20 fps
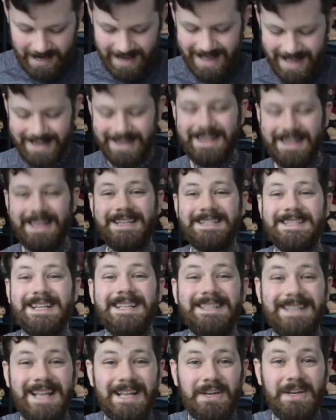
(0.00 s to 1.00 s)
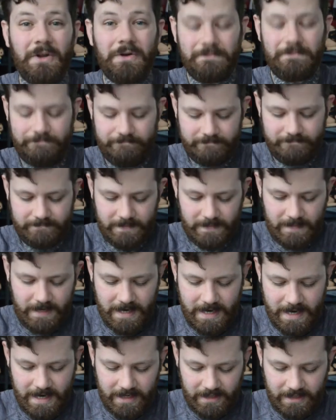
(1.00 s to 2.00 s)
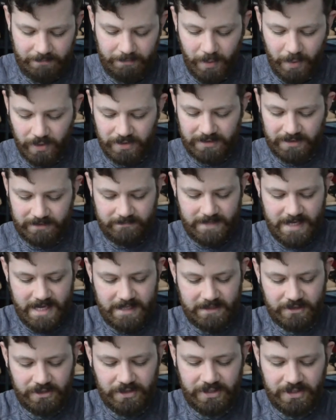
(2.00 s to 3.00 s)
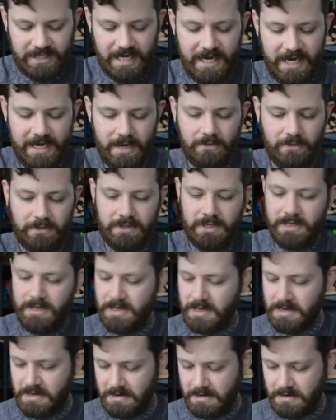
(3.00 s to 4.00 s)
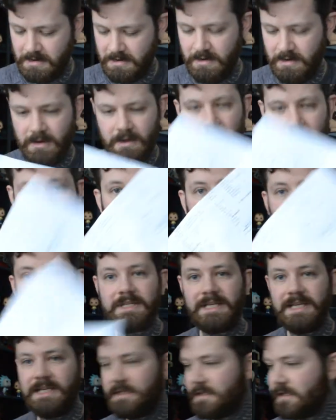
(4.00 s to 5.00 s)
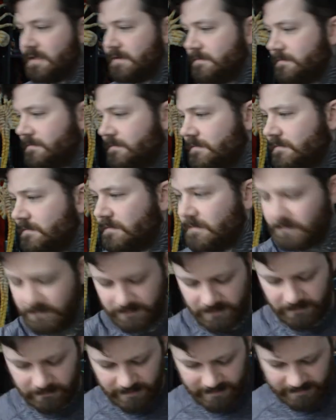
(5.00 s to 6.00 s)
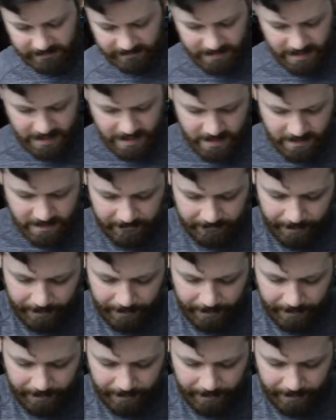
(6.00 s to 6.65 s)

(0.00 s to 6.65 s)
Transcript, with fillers: and things like that But I'll just take out the the receipt so that's there